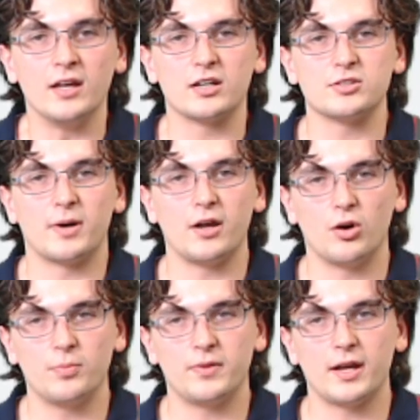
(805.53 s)
It is my
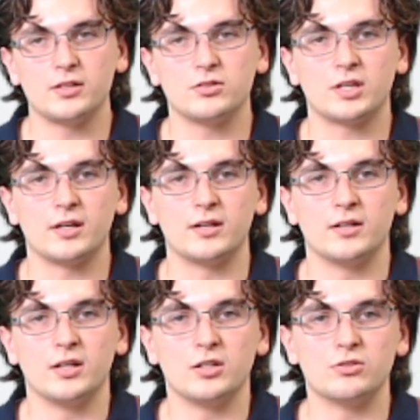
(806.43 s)
hope that you can
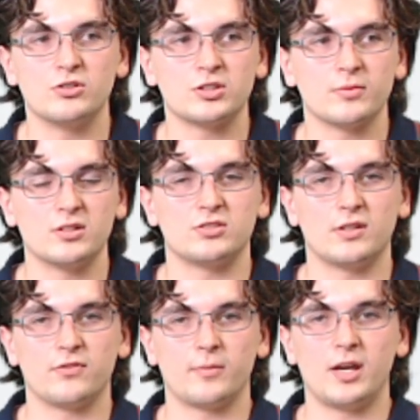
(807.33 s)
use some of this
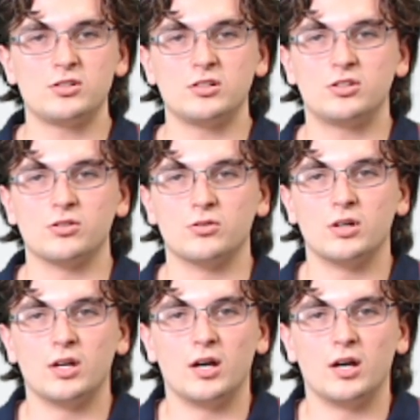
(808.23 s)
information to